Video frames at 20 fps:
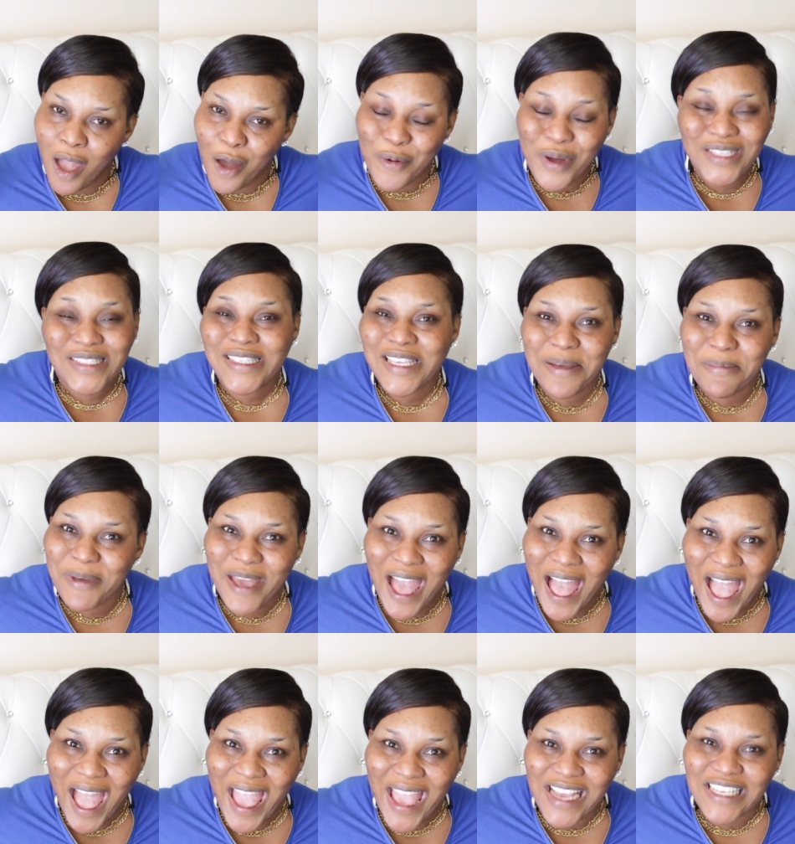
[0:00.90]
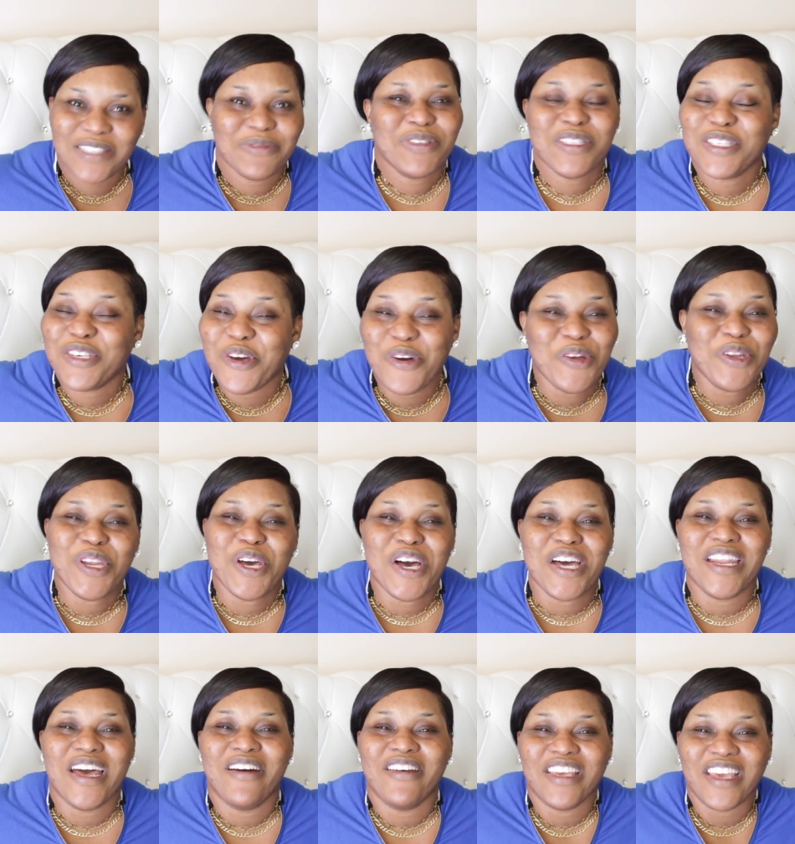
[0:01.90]
What's up, guys? What's going
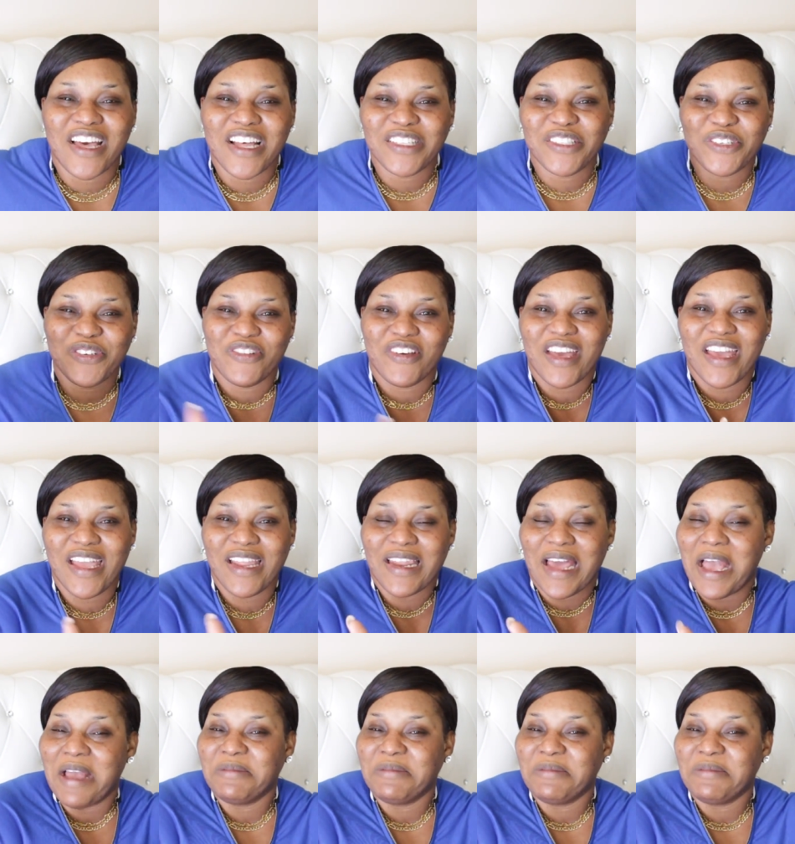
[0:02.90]
on? How y'all doing?